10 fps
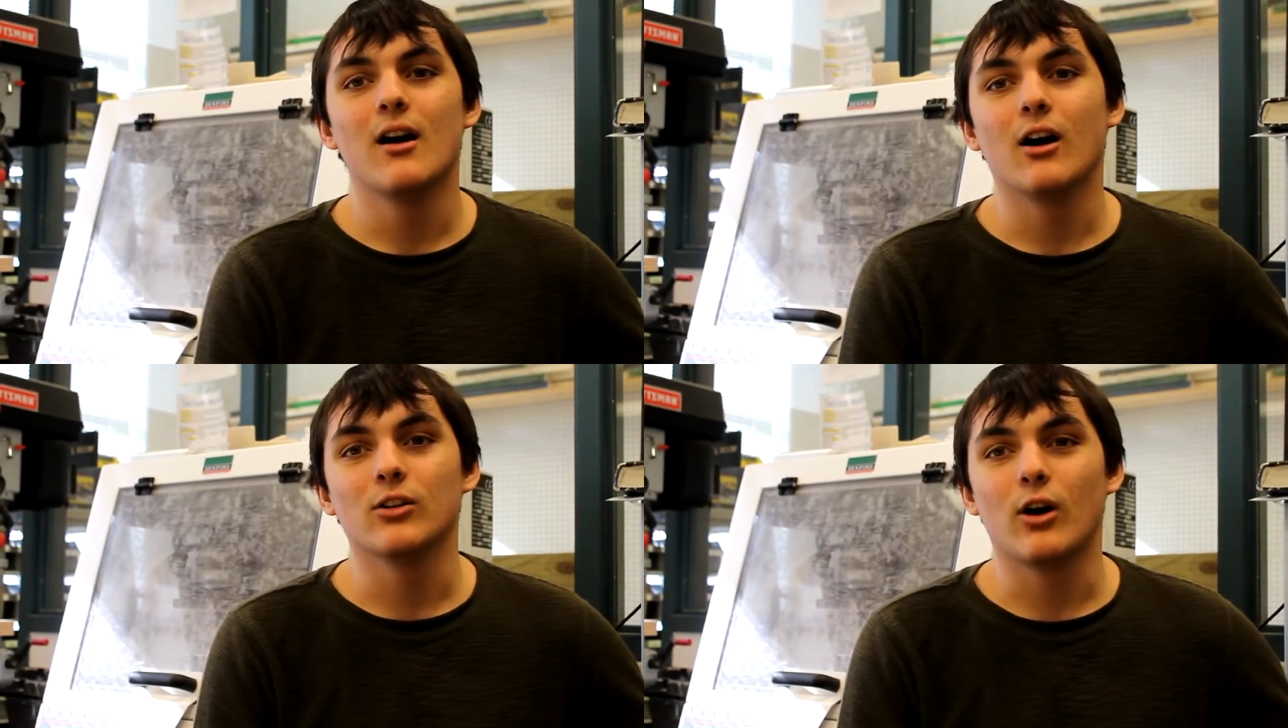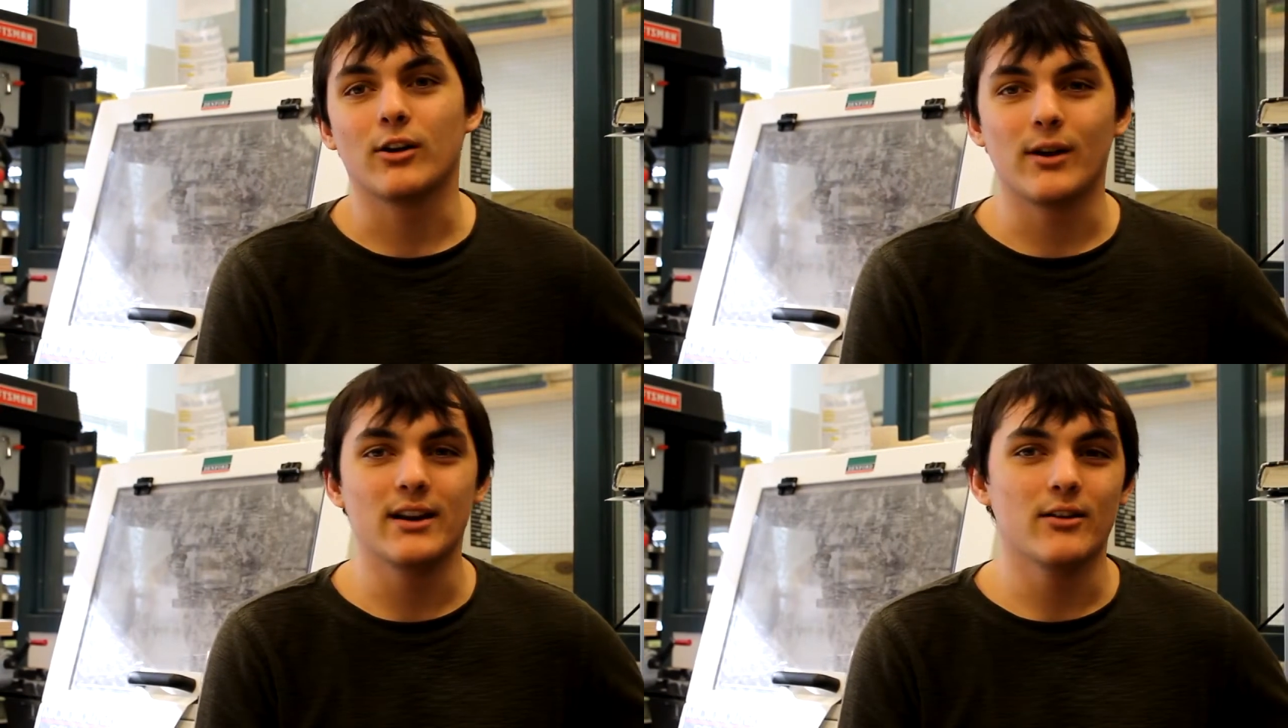a
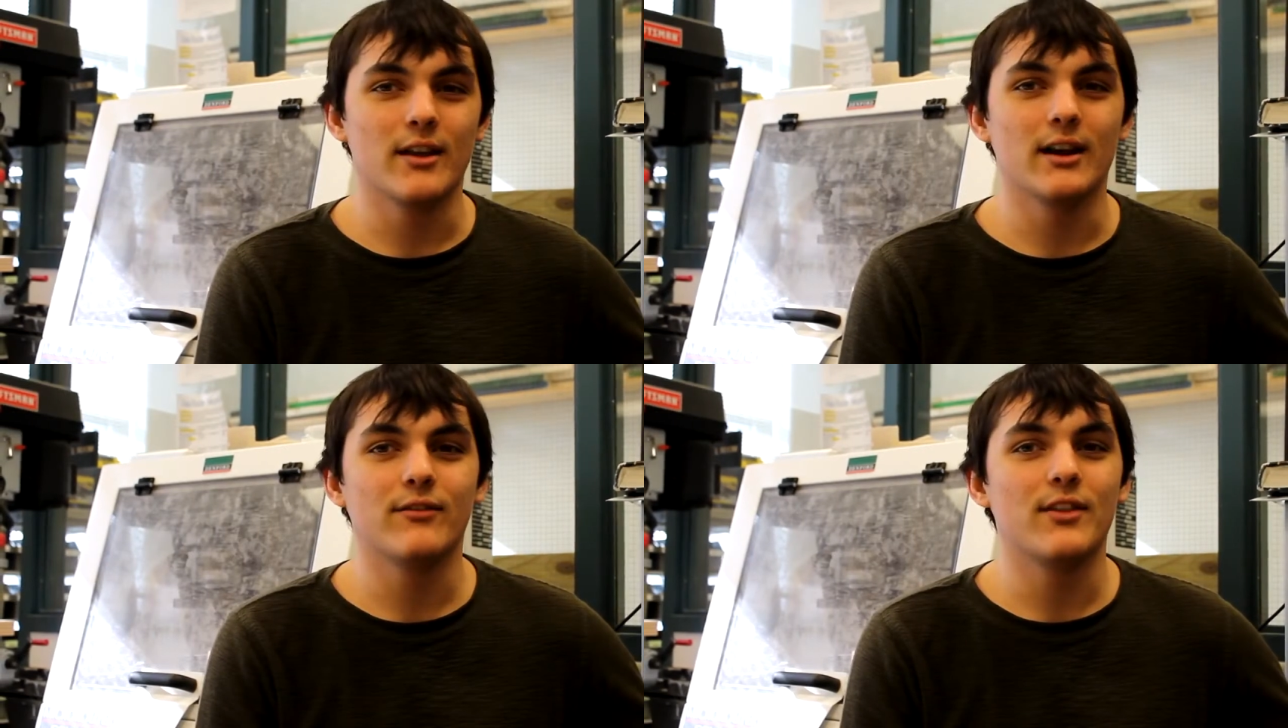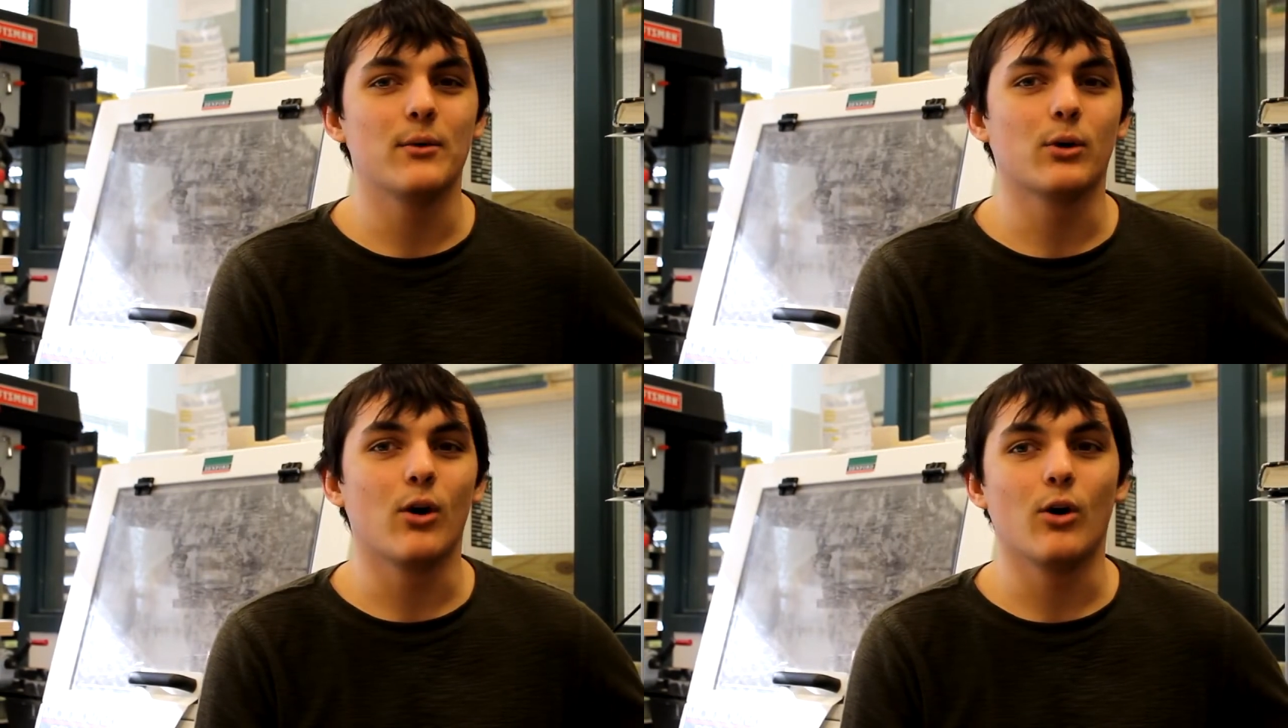lot greater than if
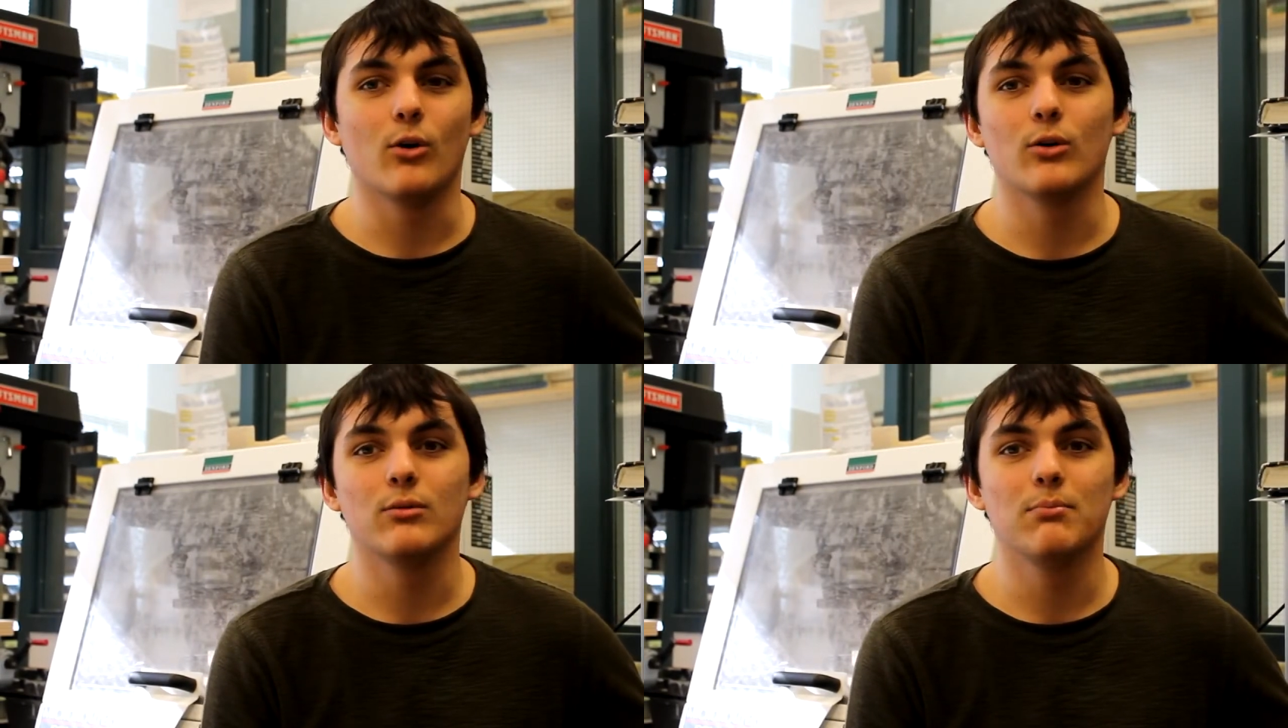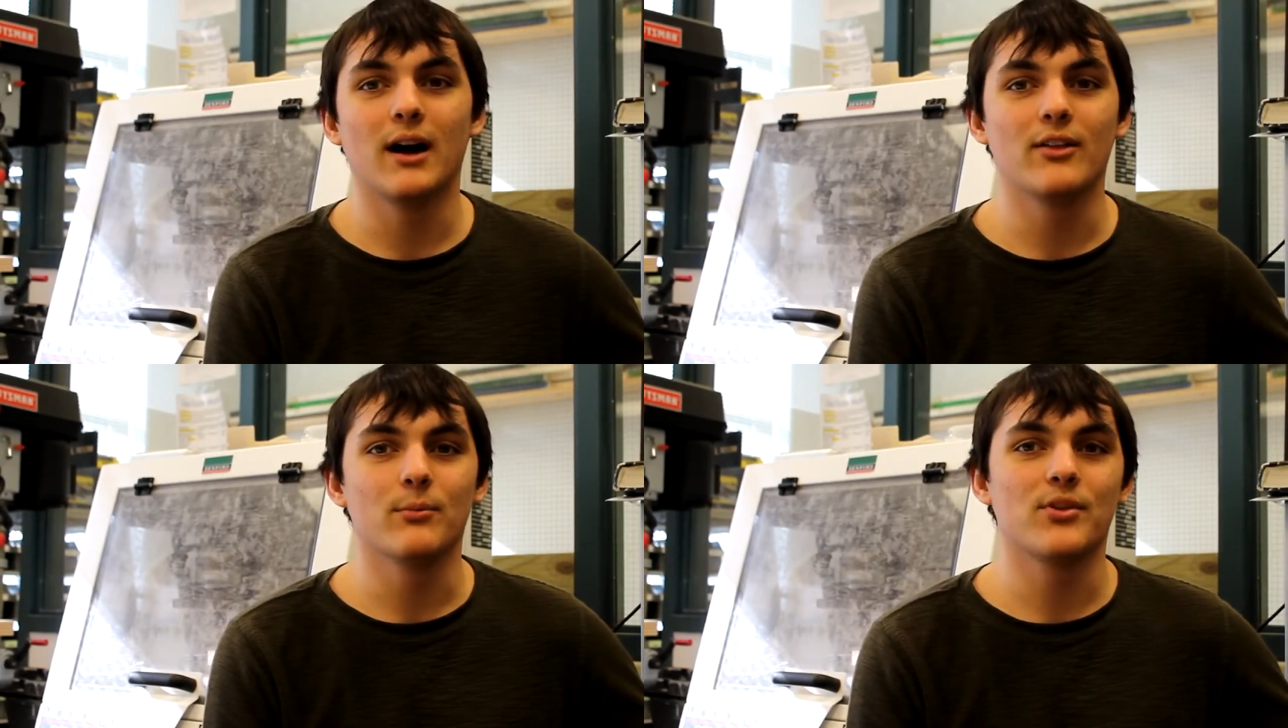they were all
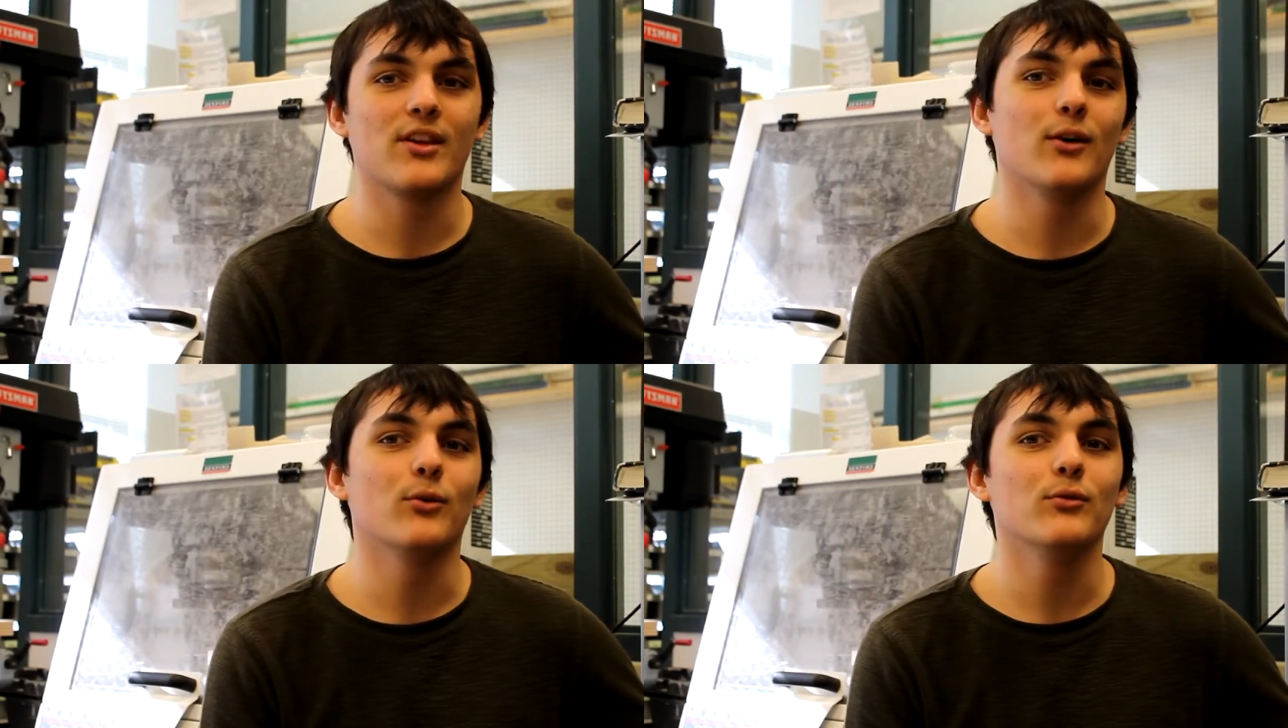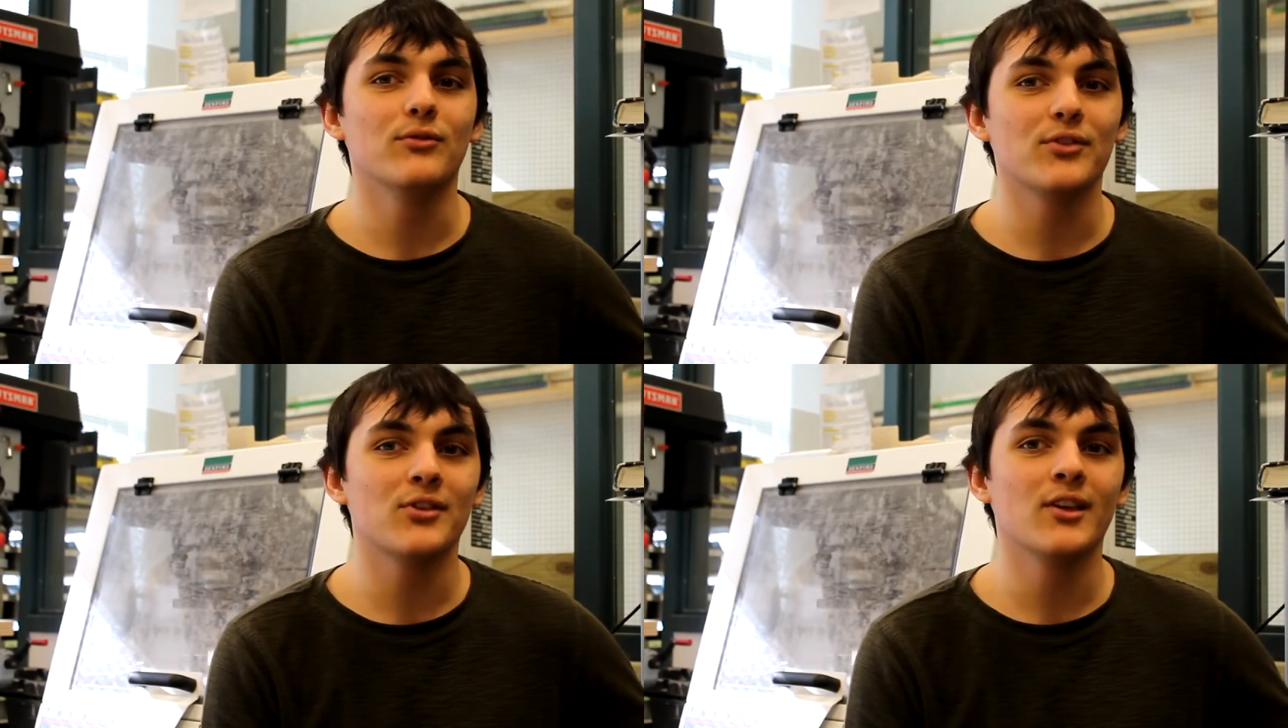by
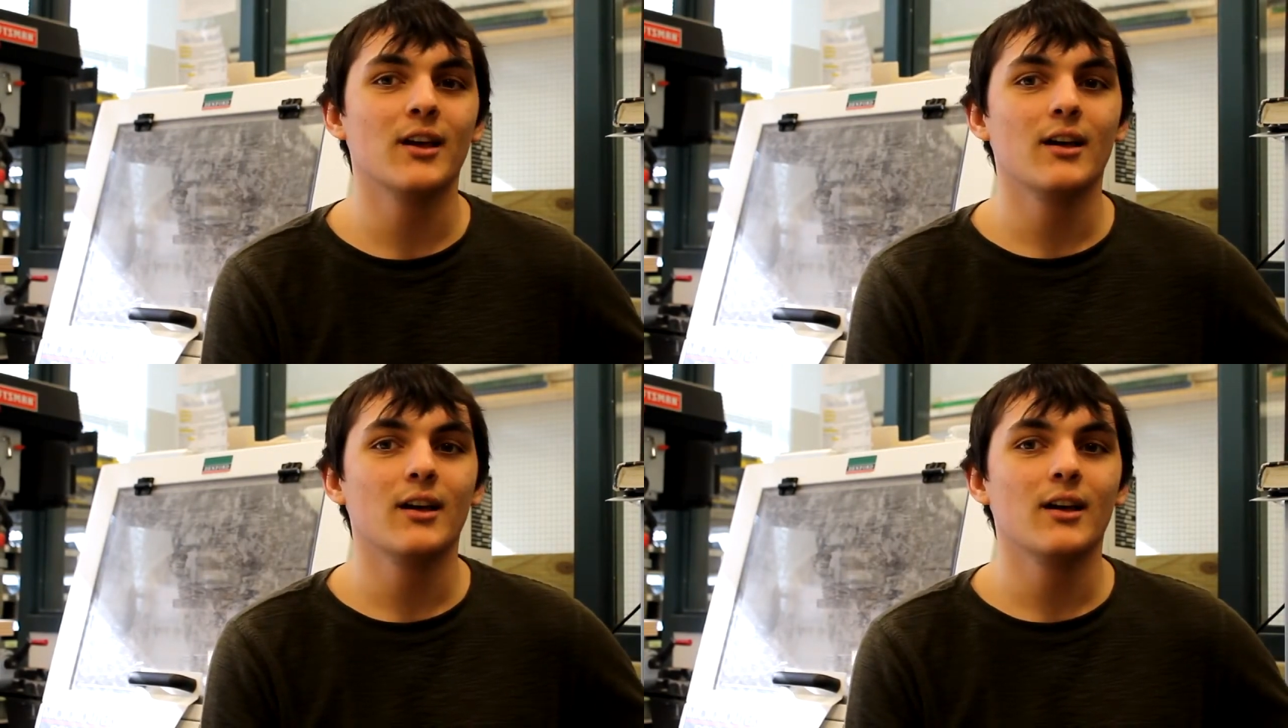themselves.